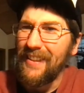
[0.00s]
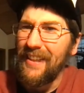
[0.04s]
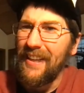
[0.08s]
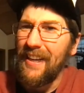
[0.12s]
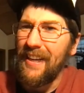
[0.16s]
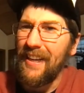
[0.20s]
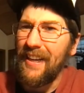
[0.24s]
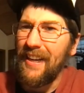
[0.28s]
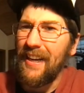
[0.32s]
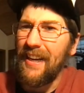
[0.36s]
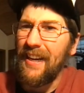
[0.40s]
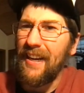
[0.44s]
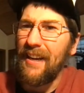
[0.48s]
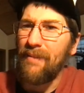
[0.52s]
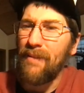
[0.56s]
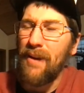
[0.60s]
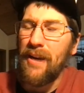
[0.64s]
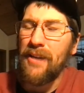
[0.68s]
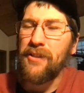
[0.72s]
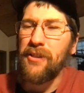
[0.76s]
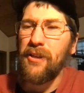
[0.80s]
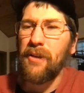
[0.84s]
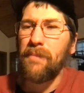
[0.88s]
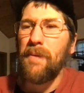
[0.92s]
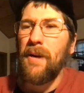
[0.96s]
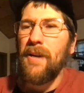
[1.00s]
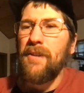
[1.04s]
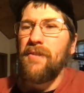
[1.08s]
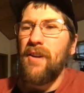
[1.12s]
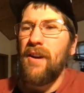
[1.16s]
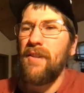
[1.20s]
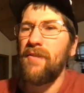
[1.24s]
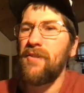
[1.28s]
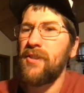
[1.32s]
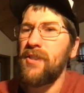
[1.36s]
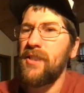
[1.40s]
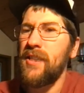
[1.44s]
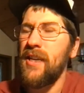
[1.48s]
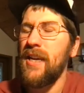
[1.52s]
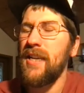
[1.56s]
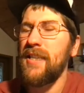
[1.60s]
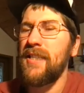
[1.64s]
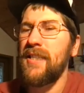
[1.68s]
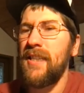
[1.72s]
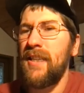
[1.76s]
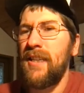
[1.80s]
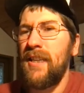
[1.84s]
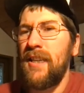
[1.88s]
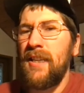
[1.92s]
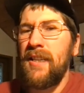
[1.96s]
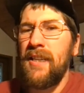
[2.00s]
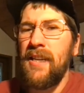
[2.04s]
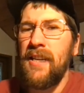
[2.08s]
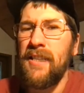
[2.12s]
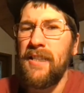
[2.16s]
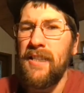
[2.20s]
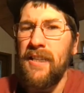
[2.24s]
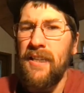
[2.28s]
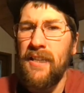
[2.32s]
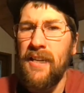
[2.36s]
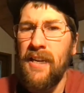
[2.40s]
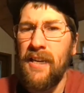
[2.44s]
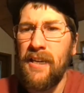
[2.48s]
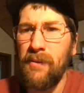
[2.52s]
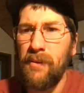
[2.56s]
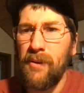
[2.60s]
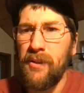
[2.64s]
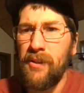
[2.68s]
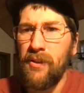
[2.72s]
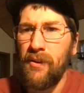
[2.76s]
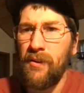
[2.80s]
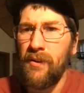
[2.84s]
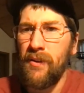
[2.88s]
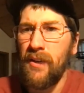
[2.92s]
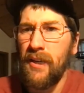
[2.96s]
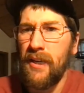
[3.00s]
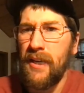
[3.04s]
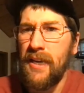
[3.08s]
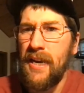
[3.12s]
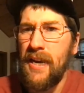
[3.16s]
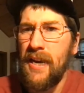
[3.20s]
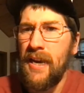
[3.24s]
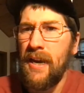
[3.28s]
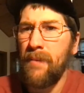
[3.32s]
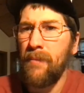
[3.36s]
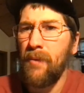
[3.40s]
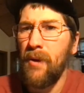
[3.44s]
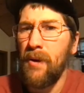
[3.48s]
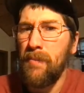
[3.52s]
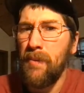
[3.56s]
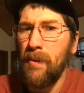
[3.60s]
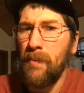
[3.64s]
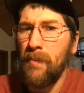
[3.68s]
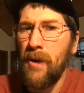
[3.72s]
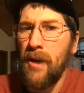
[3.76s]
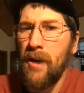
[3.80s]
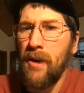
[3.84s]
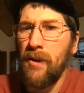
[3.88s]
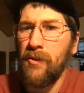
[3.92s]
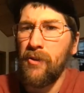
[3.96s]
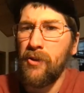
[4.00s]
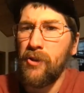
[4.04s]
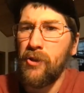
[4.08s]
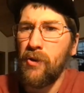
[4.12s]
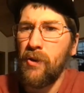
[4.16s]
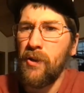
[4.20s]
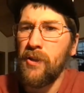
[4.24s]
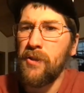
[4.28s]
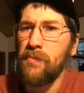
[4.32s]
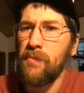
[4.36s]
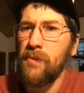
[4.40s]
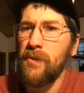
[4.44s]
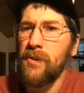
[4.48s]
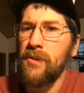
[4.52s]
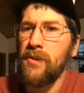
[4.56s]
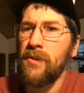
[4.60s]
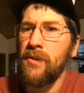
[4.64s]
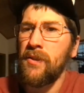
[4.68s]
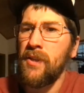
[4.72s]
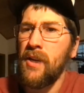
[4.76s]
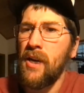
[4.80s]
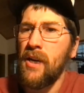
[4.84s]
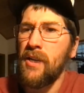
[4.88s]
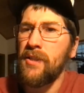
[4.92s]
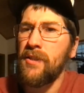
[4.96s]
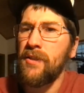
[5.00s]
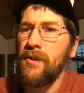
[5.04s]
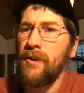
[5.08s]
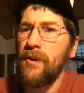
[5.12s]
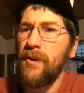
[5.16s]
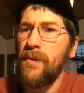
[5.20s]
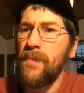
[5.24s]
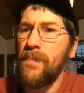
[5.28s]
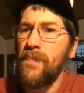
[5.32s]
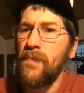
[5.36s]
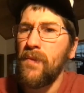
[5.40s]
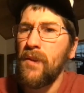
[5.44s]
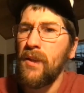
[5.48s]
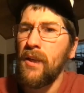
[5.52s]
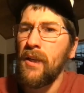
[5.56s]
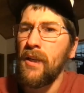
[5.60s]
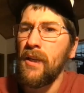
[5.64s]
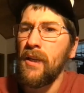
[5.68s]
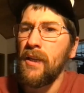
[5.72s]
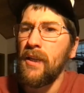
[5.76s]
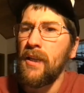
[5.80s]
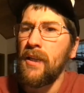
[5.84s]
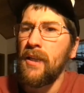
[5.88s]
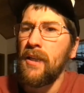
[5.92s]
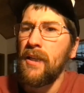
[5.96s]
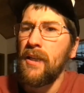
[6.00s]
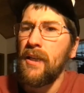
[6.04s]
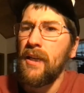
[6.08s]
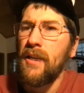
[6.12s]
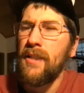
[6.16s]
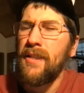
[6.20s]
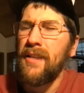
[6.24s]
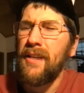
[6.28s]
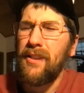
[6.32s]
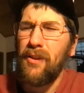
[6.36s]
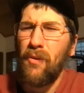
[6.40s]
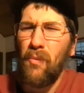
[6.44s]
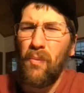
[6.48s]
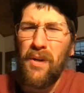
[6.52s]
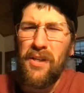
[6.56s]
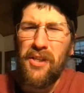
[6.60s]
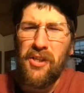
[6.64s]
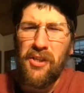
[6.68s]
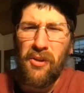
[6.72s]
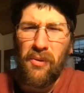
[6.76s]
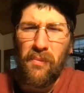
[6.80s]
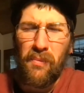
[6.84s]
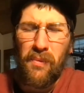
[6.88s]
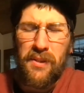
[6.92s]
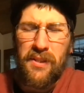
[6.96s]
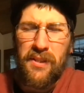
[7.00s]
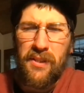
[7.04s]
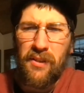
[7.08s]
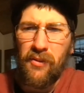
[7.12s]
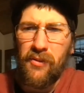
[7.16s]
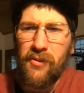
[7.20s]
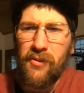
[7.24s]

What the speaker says: I took my driver's test in a 1991 Toyota Camry, but my other choice was the Duster. I think the windshield was still